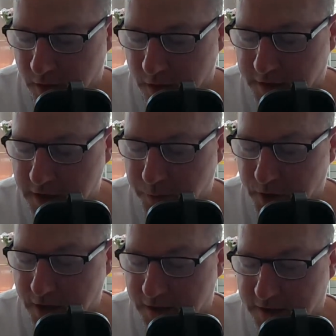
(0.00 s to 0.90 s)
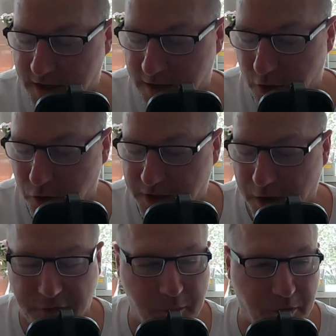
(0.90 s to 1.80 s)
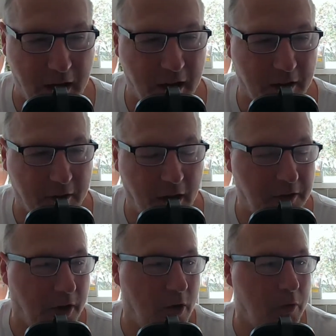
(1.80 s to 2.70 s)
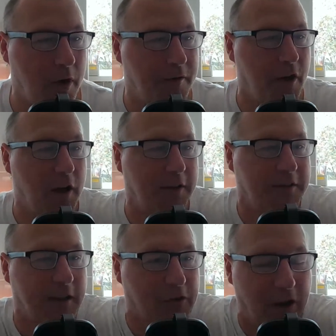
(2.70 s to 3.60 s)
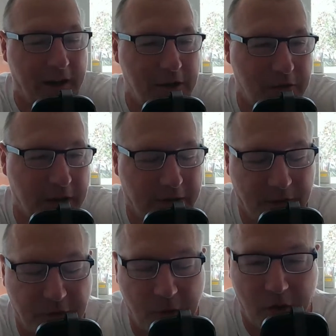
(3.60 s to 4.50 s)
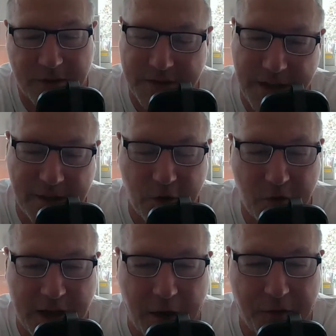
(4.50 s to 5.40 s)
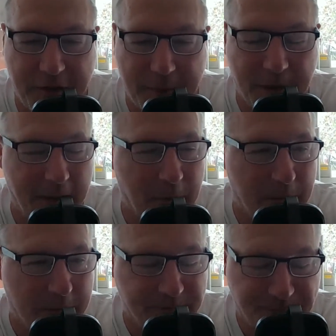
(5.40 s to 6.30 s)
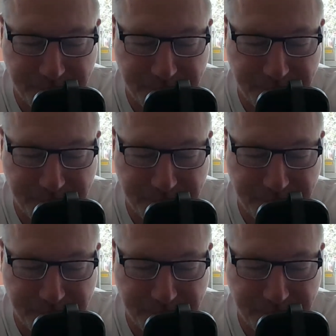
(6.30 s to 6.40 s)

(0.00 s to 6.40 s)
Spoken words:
Has anybody seen who's out for Brighton? All I've heard is they've got injuries. I've not seen who's out for them at the moment.